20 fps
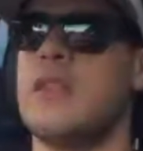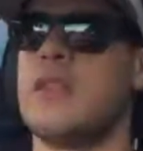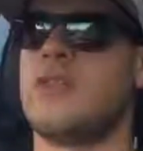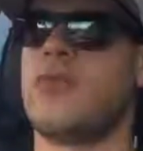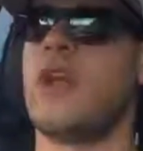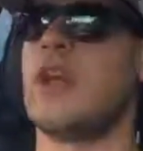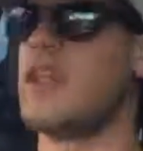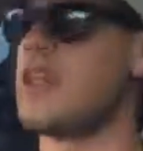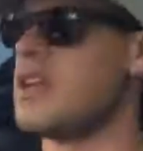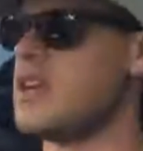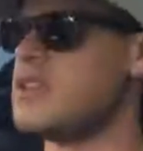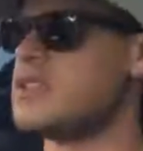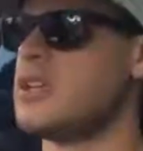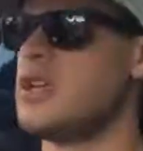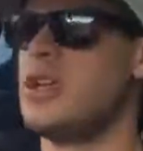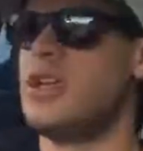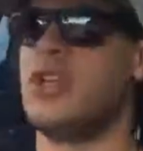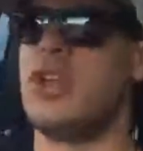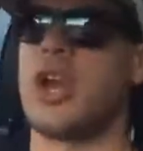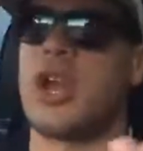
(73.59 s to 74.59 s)
the reality is
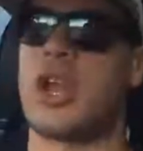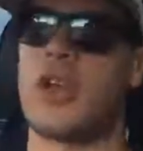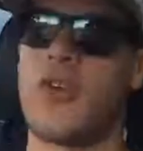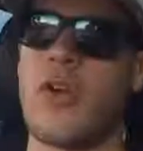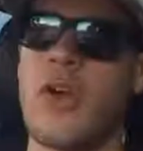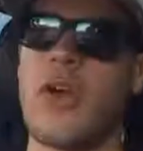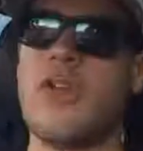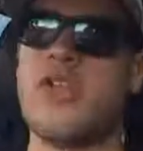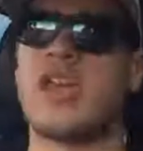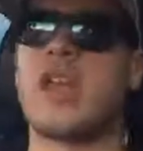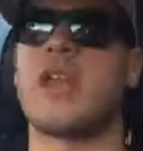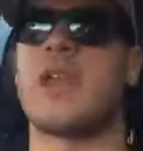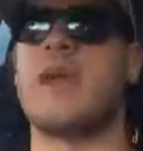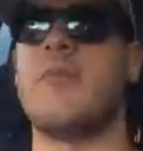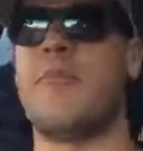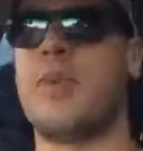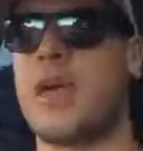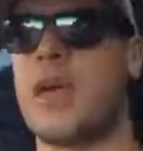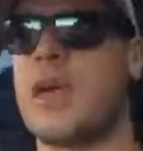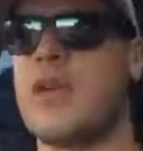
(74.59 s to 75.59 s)
you're going to grow, you're going to
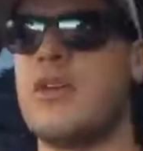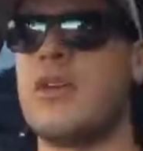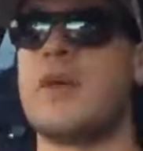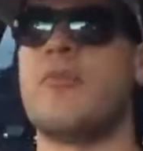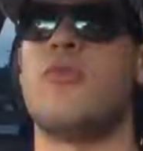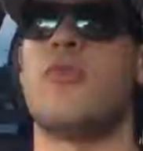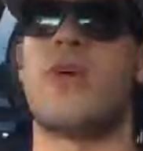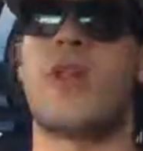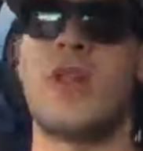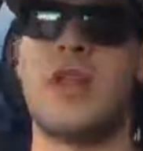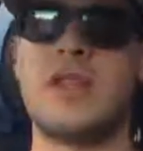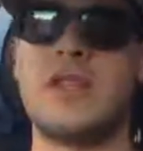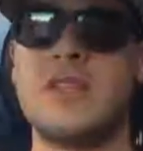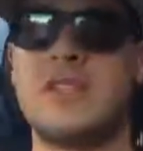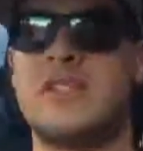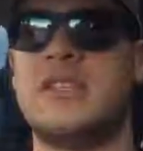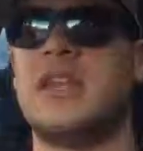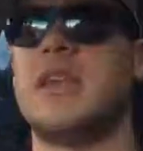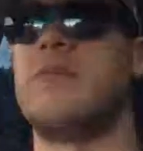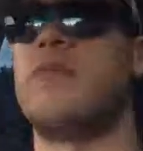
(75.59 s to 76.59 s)
get bigger, you get more
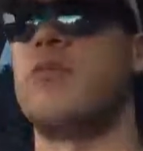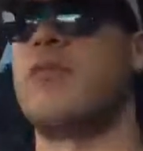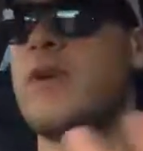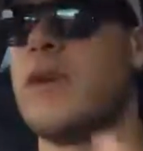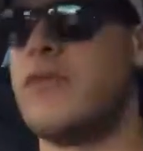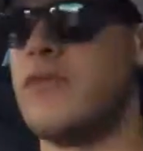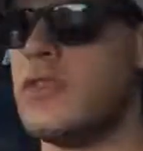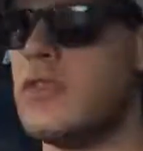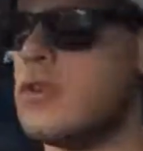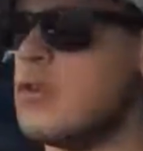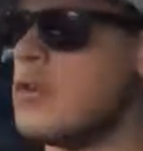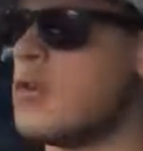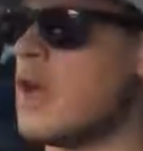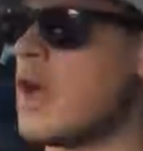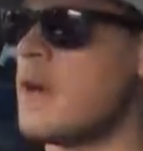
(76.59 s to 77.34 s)
clients, you get more revenue.